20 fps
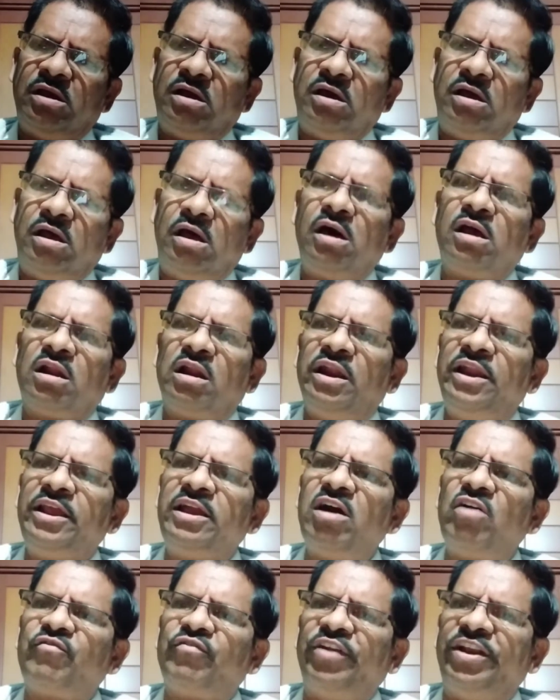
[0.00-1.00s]
or League
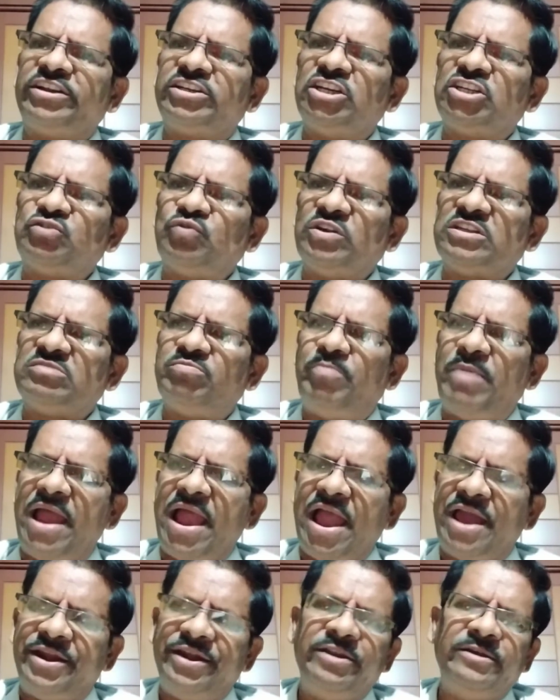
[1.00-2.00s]
of Nations was
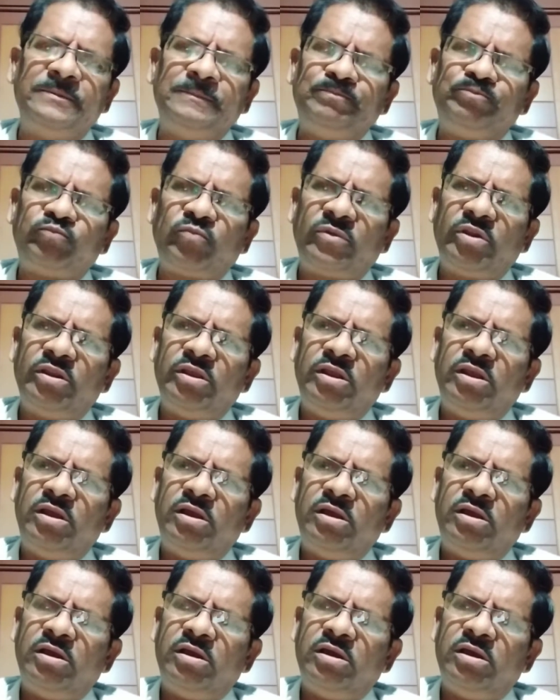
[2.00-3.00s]
banned,
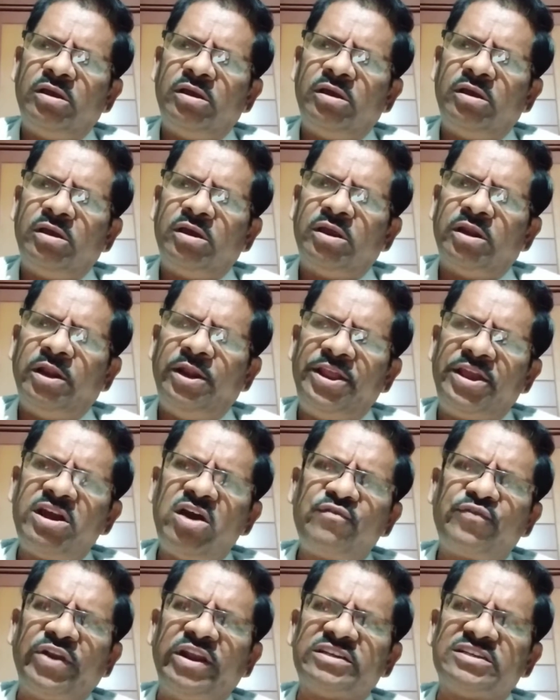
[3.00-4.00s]
League
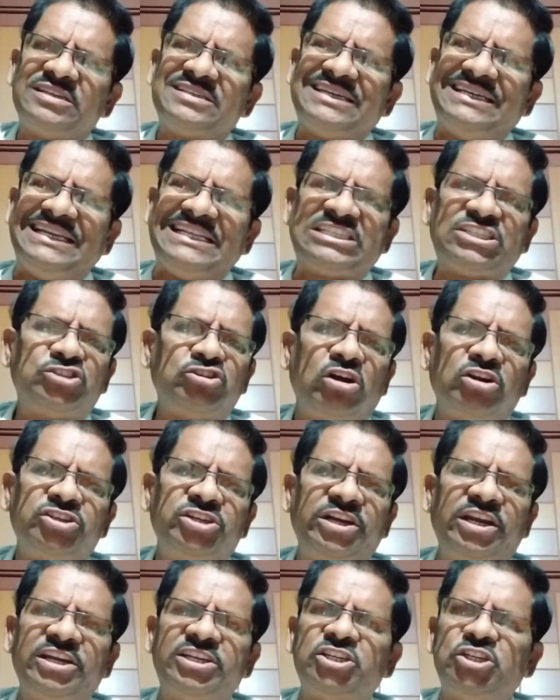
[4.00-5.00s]
of Nations discharged
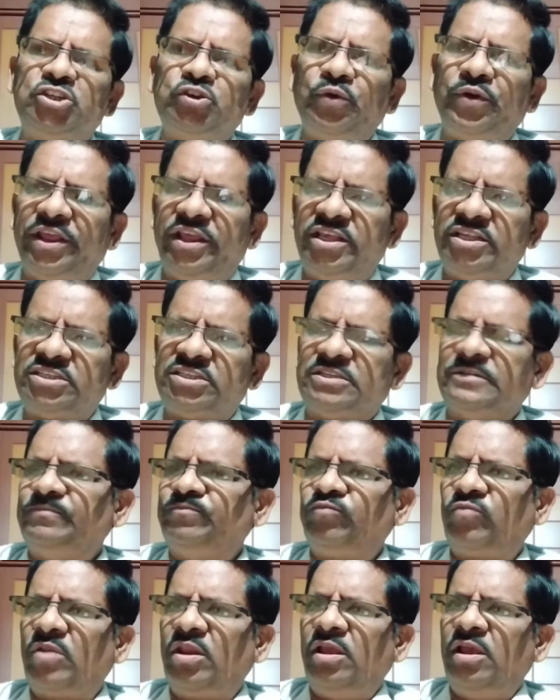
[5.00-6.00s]
its duties
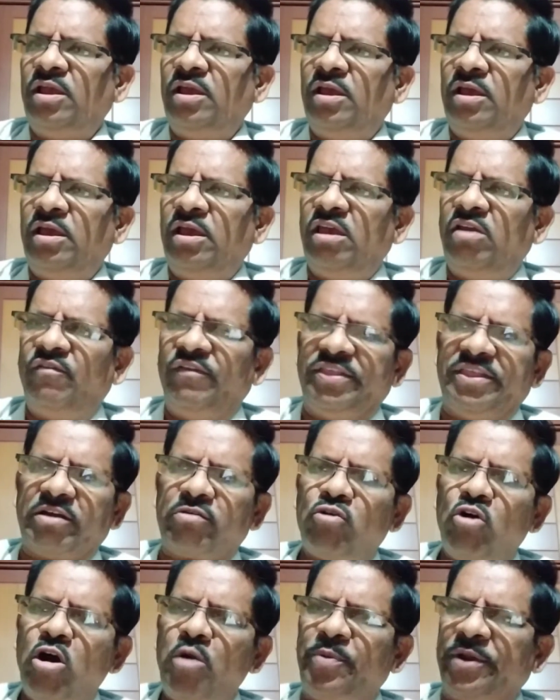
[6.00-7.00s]
with the
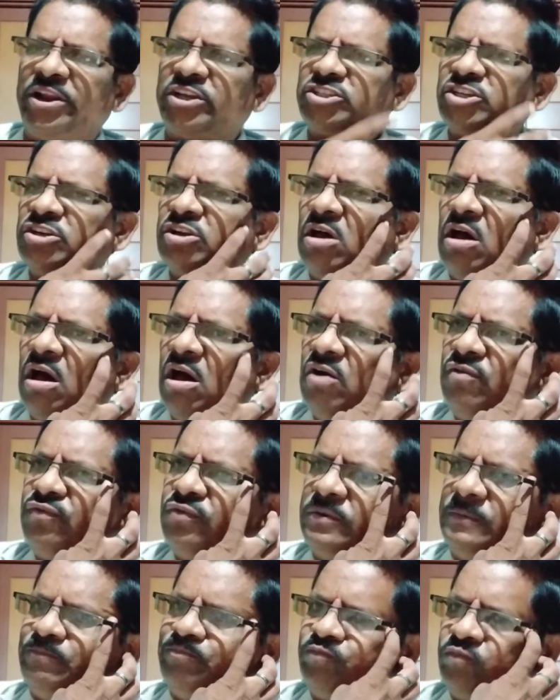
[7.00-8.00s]
cooperation
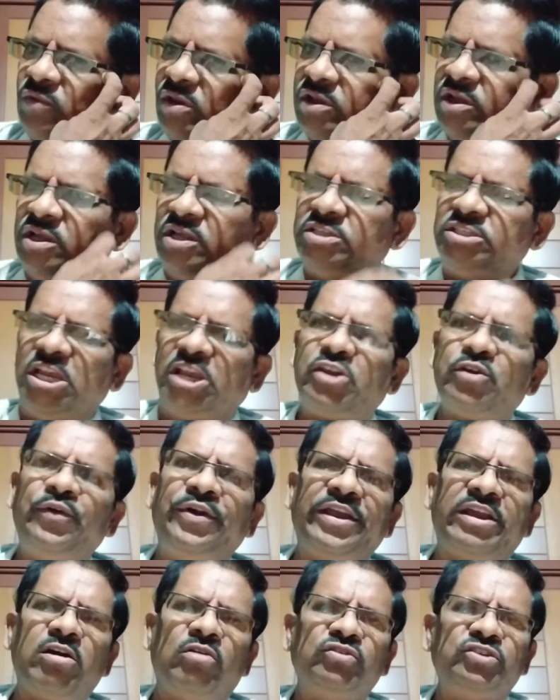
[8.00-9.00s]
of
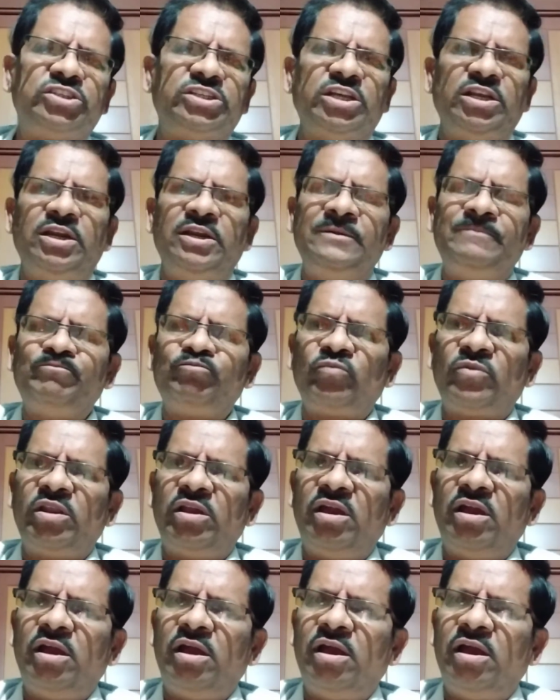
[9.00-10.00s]
Security Council
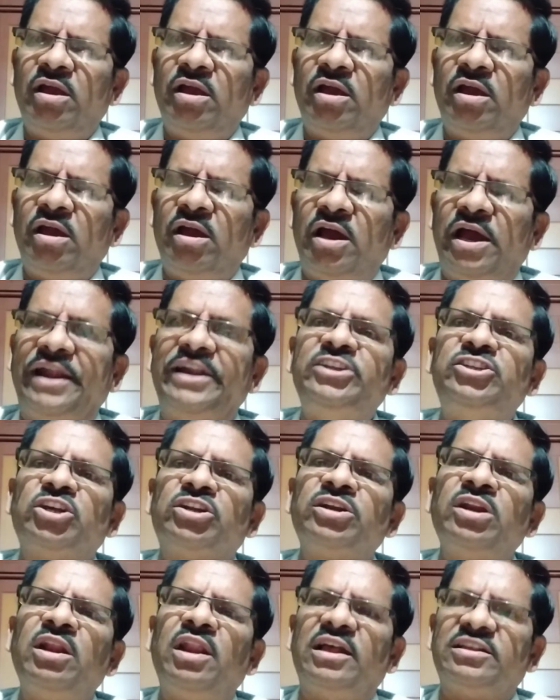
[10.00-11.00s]
and
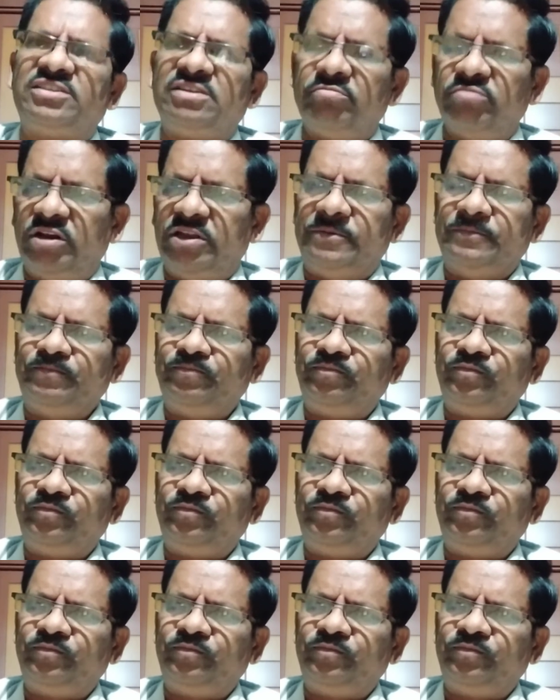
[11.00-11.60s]
General Assembly.